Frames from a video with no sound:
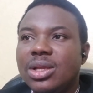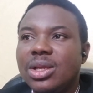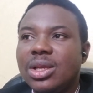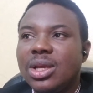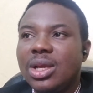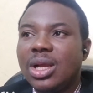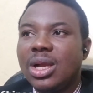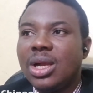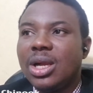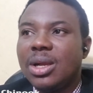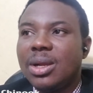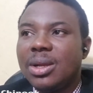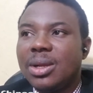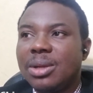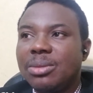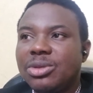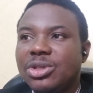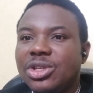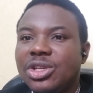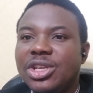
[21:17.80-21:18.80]

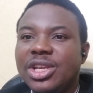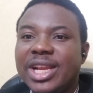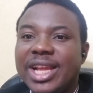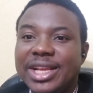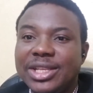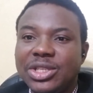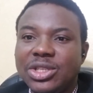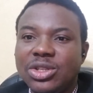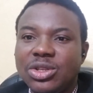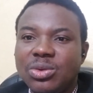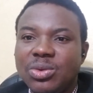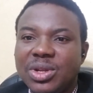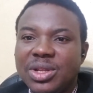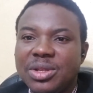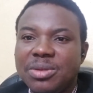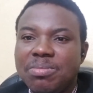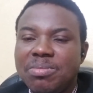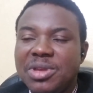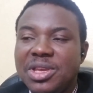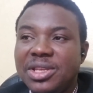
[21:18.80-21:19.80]
I'm sure you like to know what
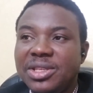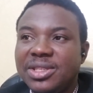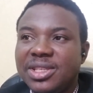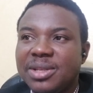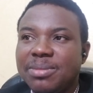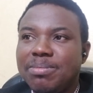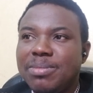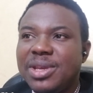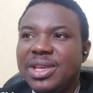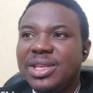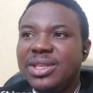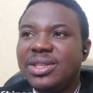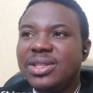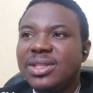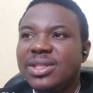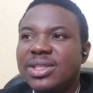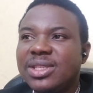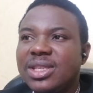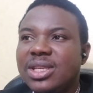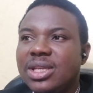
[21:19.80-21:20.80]
it means. It
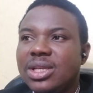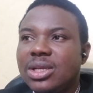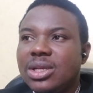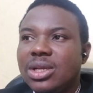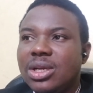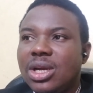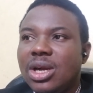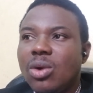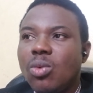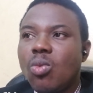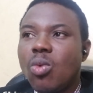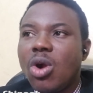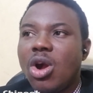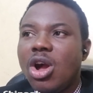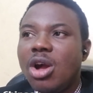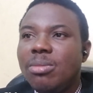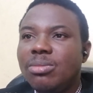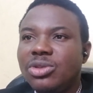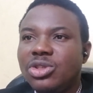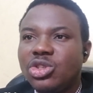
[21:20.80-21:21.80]
means a
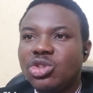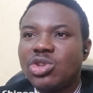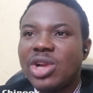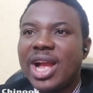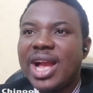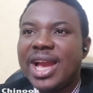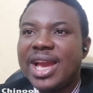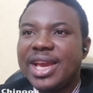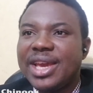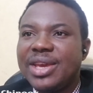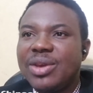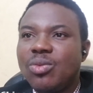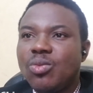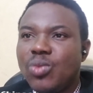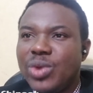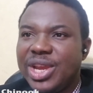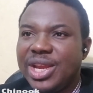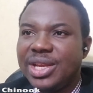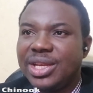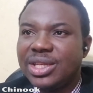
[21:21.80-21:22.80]
warm, dry
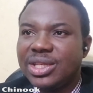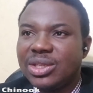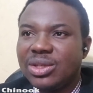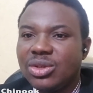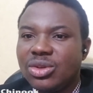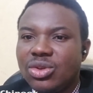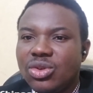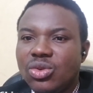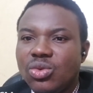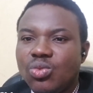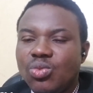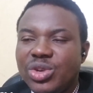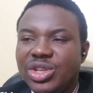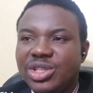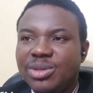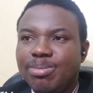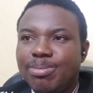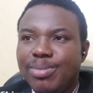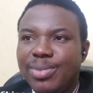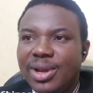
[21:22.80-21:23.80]
wind
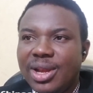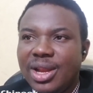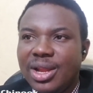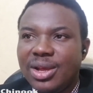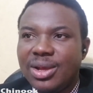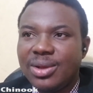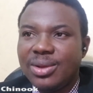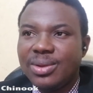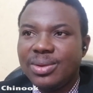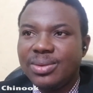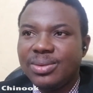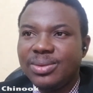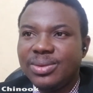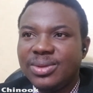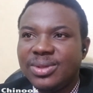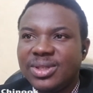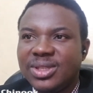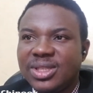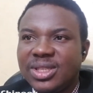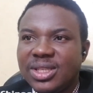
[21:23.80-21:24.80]
which
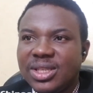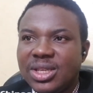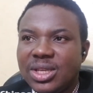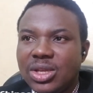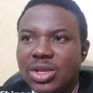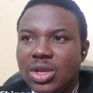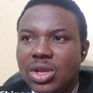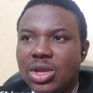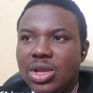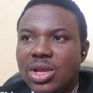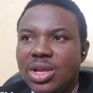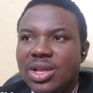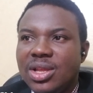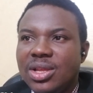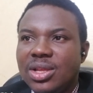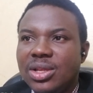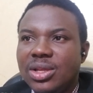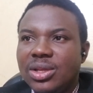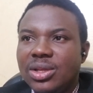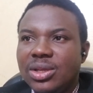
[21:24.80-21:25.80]
blows
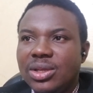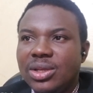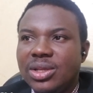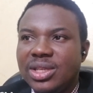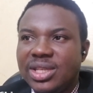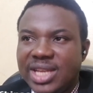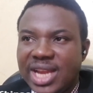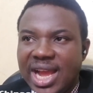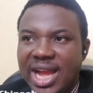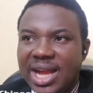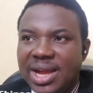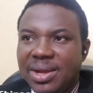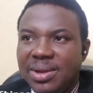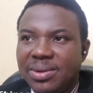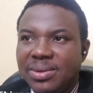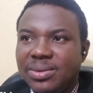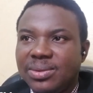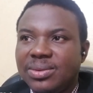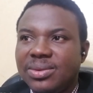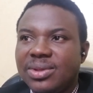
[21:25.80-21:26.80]

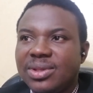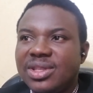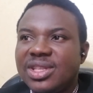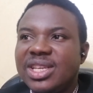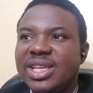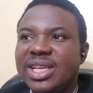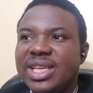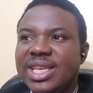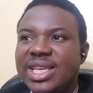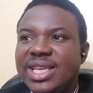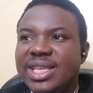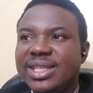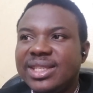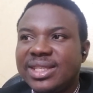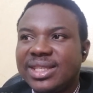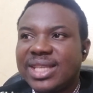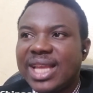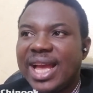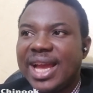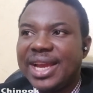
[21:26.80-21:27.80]
down the
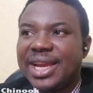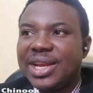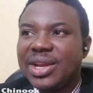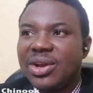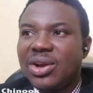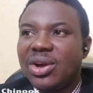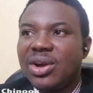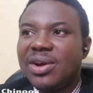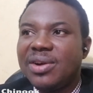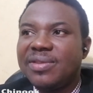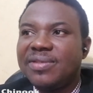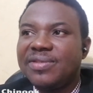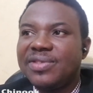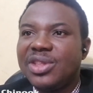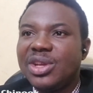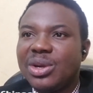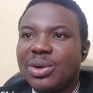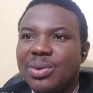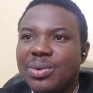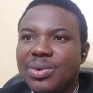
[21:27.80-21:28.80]
east side of
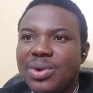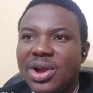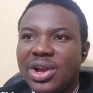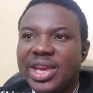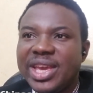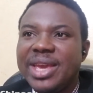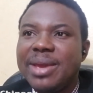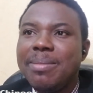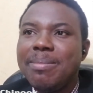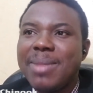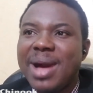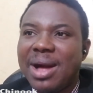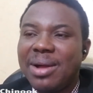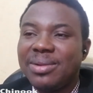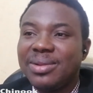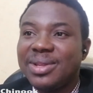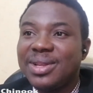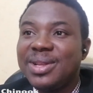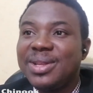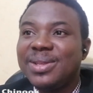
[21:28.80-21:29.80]
the Rocky
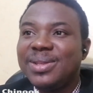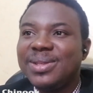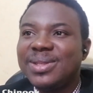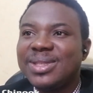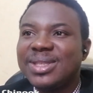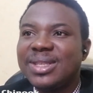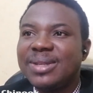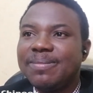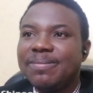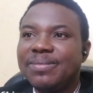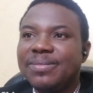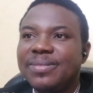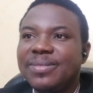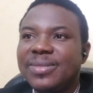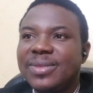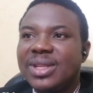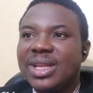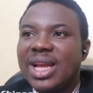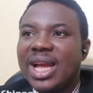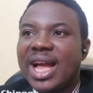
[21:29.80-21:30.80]
Mountains
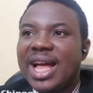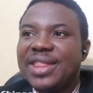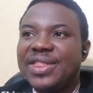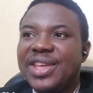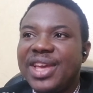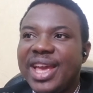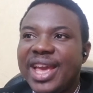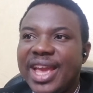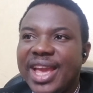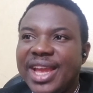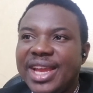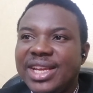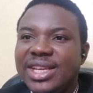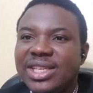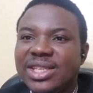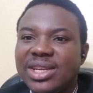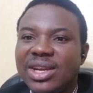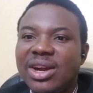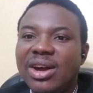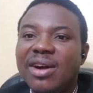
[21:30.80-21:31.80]
at the
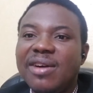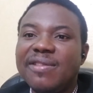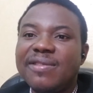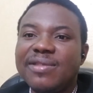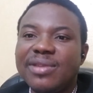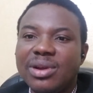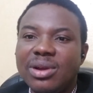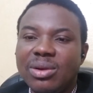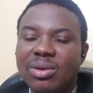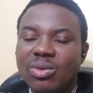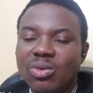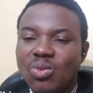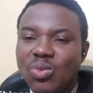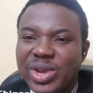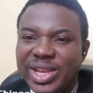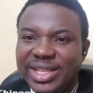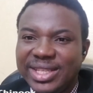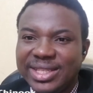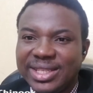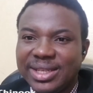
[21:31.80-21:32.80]
end of
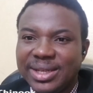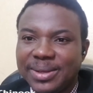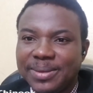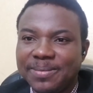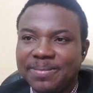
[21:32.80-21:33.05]
winter.